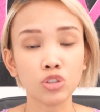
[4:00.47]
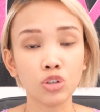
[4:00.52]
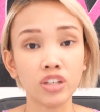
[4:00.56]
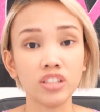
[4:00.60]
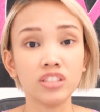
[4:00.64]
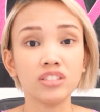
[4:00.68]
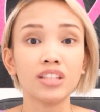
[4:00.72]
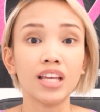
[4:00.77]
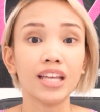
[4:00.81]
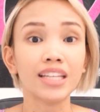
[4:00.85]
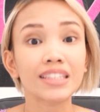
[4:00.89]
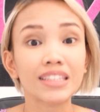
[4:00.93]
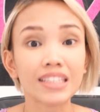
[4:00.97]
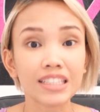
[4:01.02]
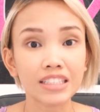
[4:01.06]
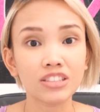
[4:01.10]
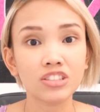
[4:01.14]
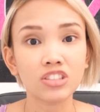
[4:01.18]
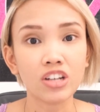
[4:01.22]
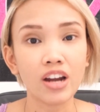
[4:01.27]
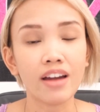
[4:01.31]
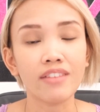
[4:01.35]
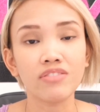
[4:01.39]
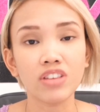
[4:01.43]
your intended
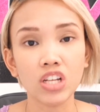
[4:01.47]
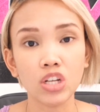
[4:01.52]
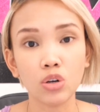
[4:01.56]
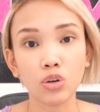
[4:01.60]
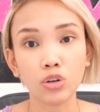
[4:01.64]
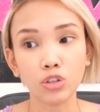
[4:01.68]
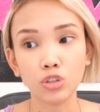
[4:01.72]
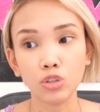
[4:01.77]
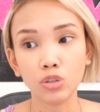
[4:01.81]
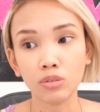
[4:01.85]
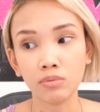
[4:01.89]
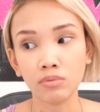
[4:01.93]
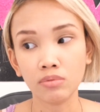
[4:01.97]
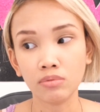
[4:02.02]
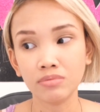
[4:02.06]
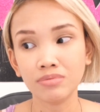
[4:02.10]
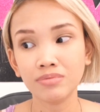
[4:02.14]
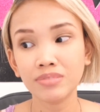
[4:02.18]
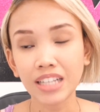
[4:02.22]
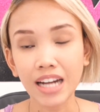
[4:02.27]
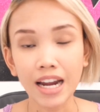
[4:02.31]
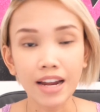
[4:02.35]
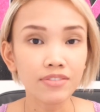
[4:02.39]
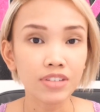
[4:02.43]
travel or yung
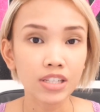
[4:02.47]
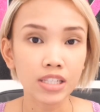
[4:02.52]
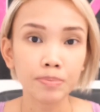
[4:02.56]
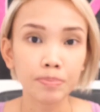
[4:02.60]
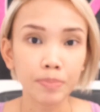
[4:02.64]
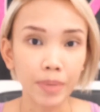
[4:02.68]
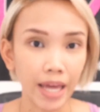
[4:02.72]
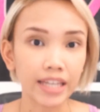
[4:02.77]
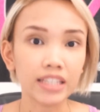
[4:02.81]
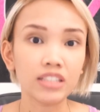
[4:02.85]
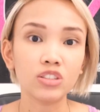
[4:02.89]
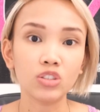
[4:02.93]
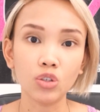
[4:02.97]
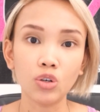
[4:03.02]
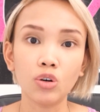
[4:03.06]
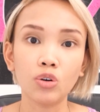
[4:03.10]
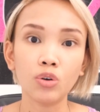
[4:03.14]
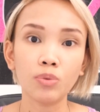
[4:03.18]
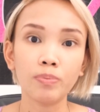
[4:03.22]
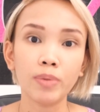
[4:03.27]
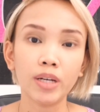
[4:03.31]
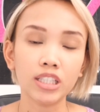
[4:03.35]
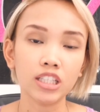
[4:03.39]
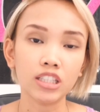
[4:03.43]
travel plan
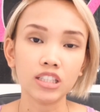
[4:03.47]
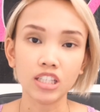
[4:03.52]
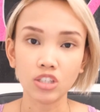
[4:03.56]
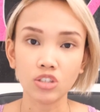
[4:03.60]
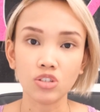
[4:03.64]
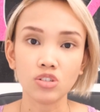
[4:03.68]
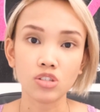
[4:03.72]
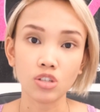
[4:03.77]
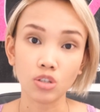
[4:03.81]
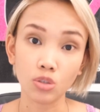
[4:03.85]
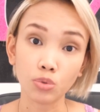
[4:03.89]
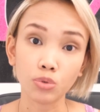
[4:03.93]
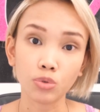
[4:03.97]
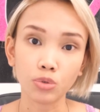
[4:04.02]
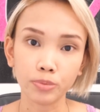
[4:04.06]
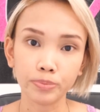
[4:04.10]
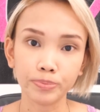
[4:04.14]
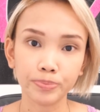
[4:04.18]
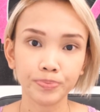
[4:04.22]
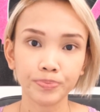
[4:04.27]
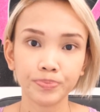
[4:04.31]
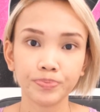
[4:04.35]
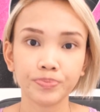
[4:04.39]
nyo pagdating sa Europe.